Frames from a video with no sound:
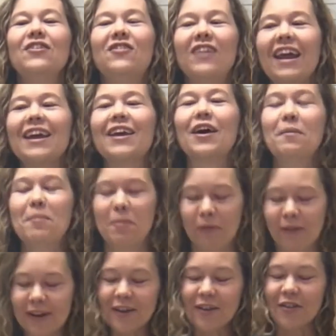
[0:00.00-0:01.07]
Jacob
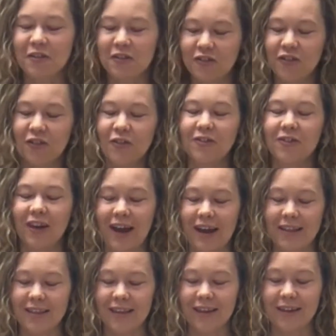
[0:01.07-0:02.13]
brings the stew to
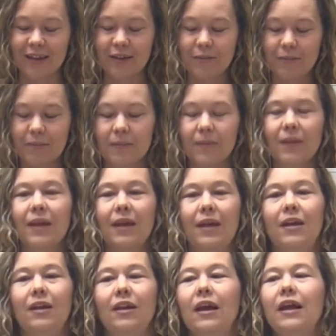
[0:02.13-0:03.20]
Isaac,
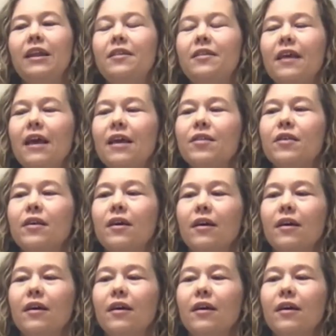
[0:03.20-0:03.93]
and he says,